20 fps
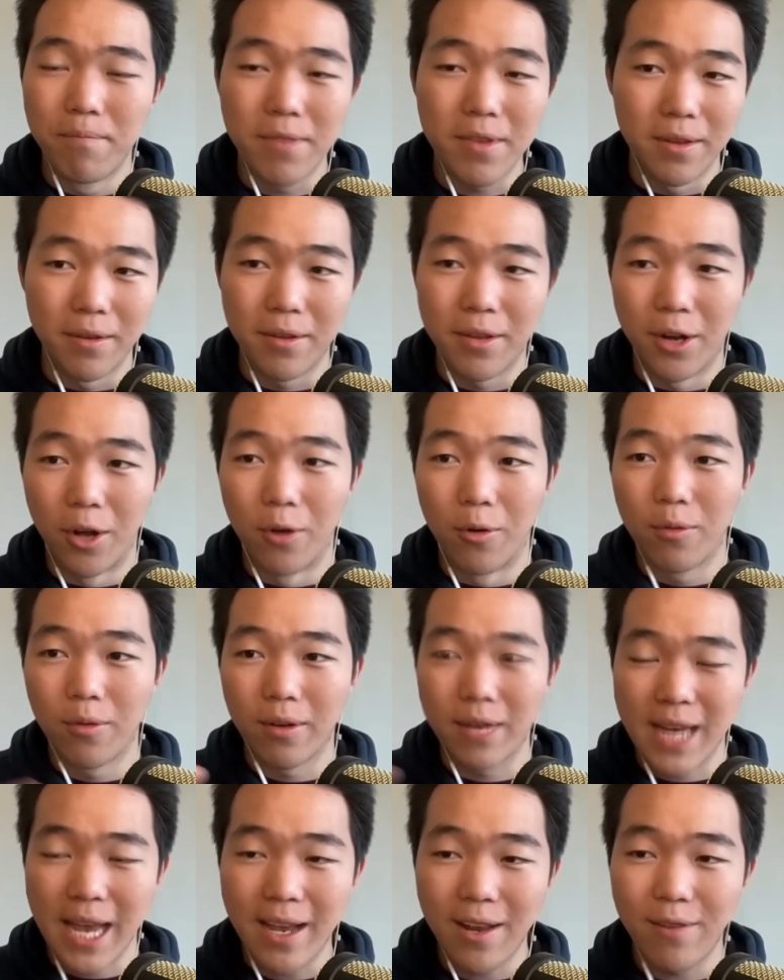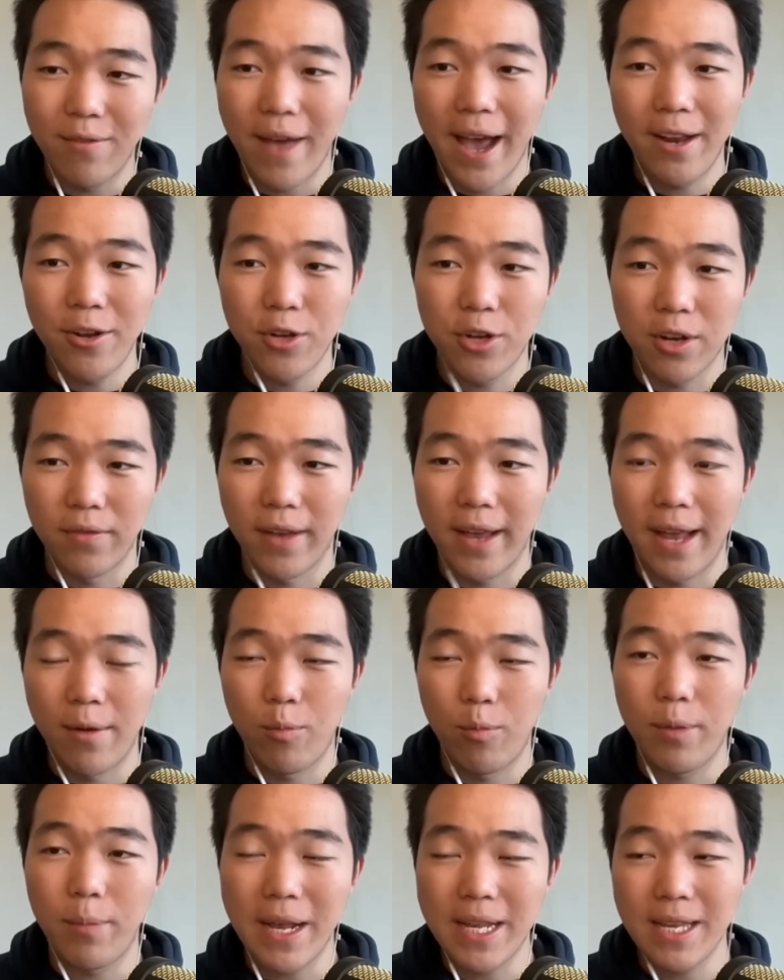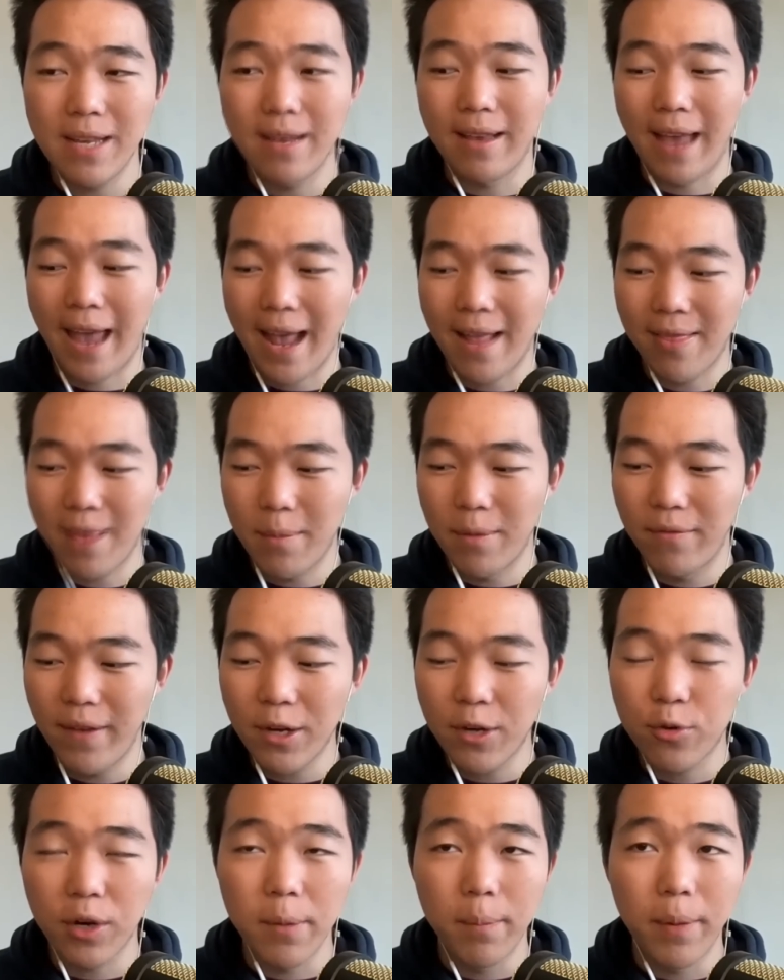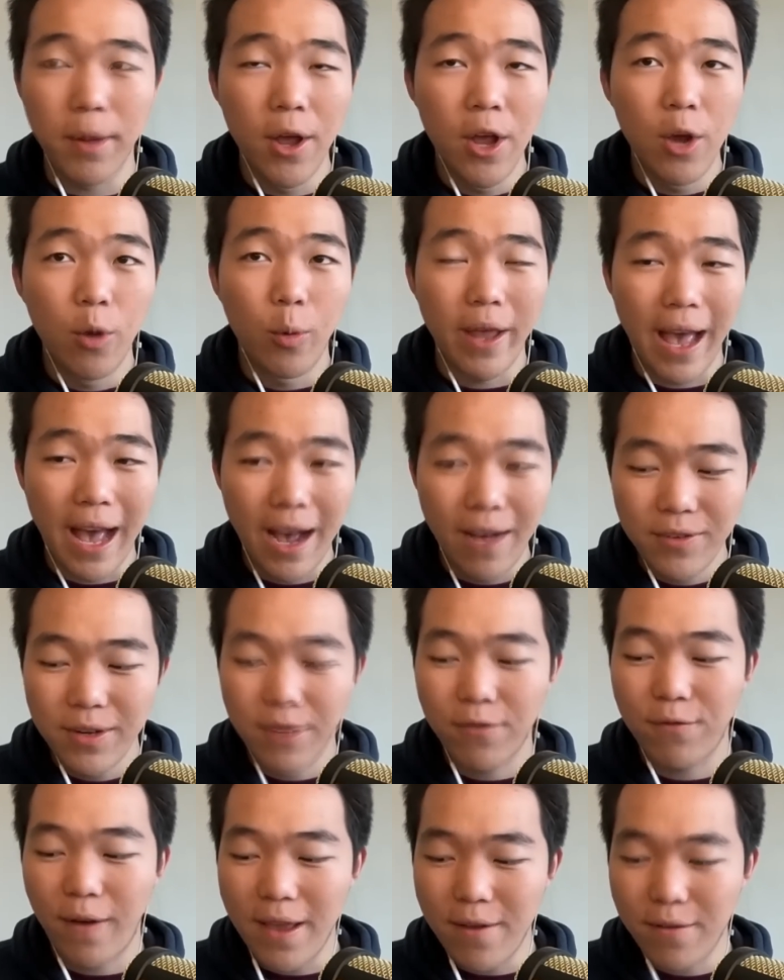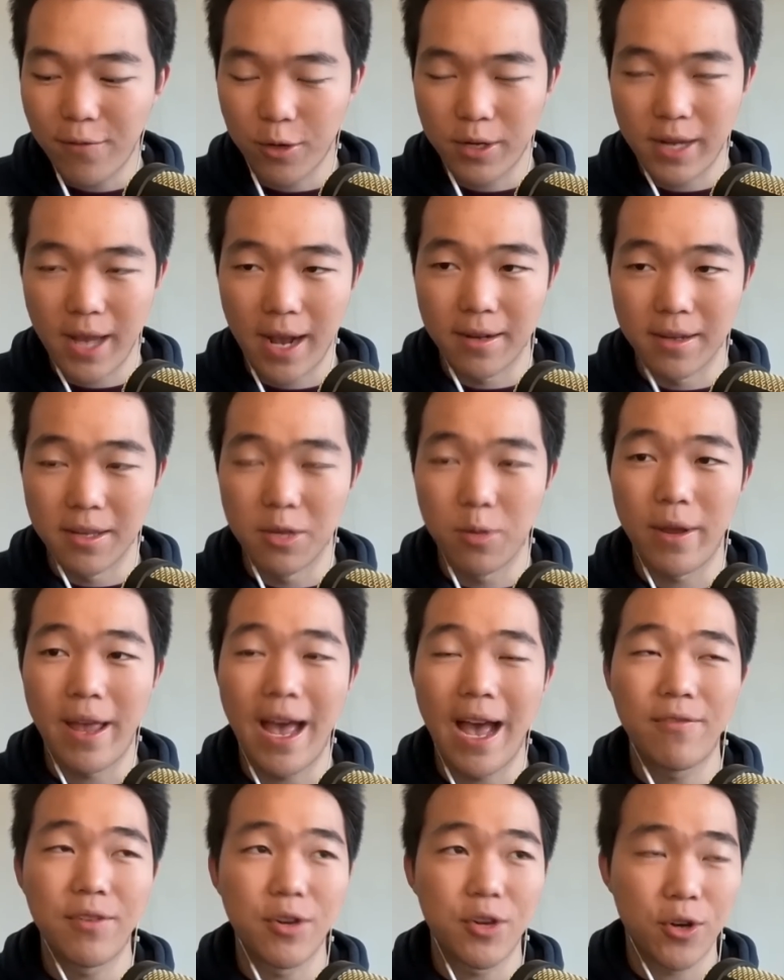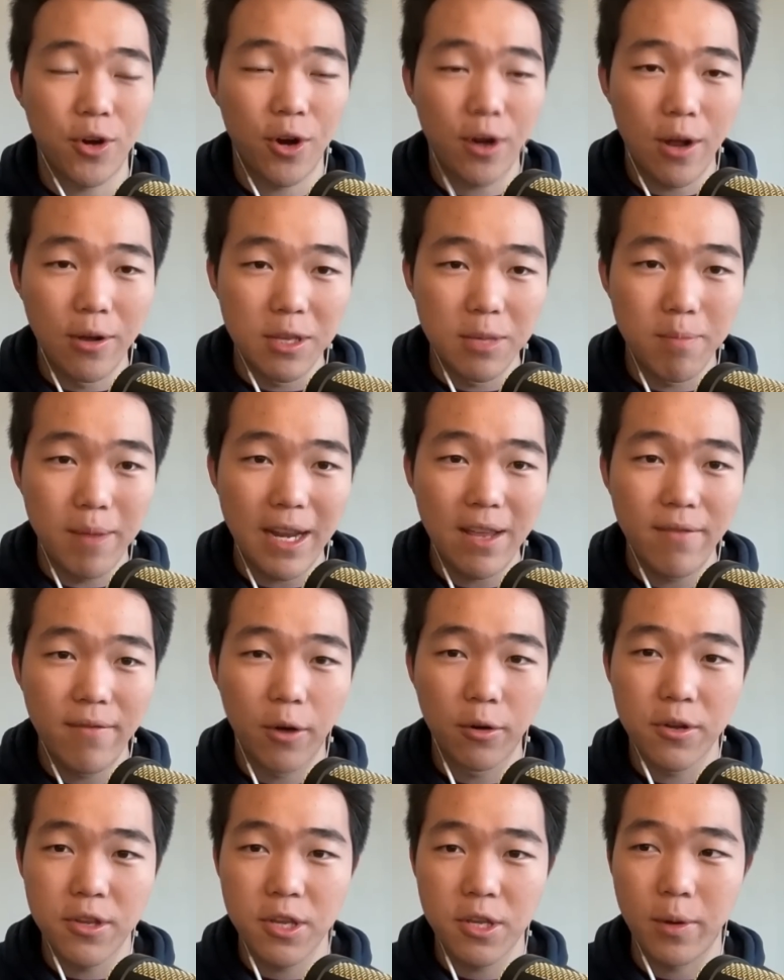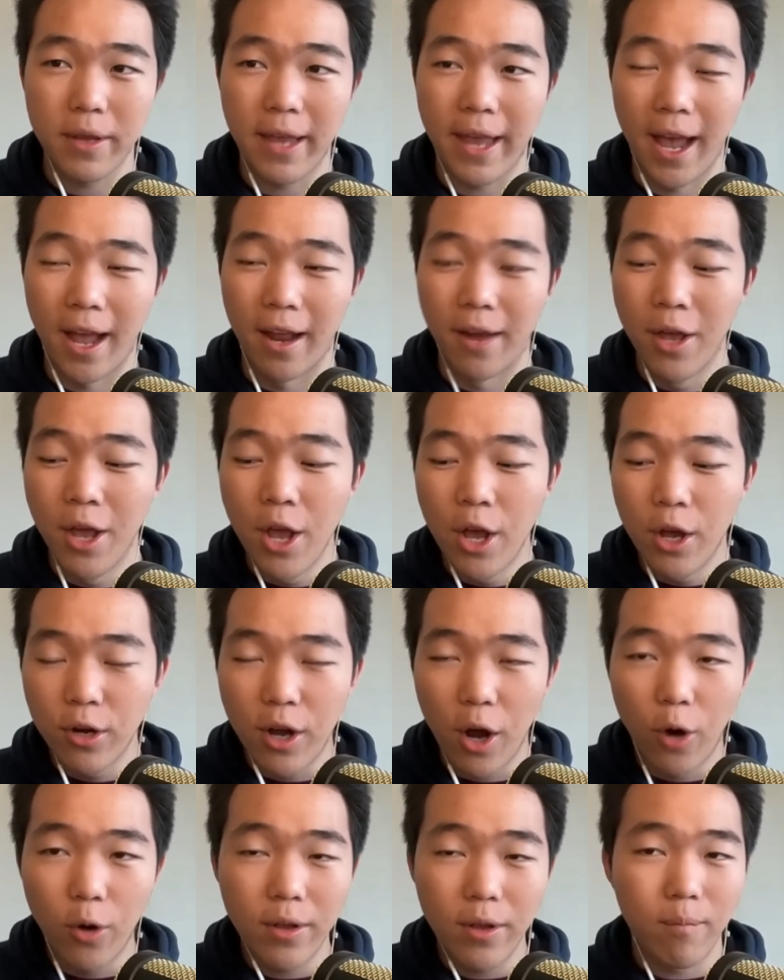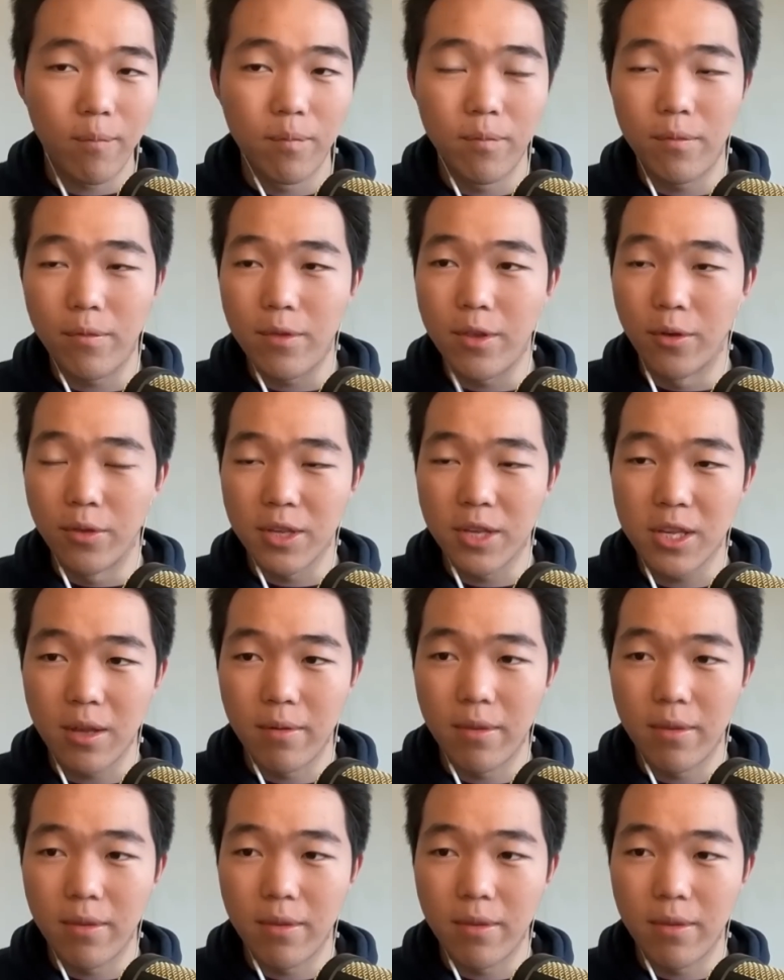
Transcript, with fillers: you know take advantage of it and we basically can them a victory but we have to fight for texas we have to turn out as many voters as we can go to you know the,